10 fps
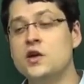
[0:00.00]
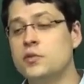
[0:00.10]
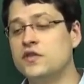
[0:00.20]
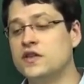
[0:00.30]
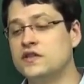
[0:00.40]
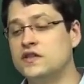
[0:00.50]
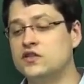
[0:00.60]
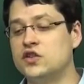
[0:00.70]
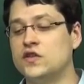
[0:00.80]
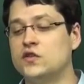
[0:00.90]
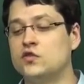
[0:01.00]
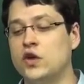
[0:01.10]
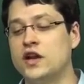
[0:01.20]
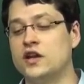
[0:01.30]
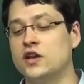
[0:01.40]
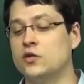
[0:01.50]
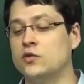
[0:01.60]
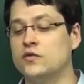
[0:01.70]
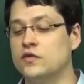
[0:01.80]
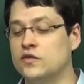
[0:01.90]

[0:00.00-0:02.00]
but this is just training you.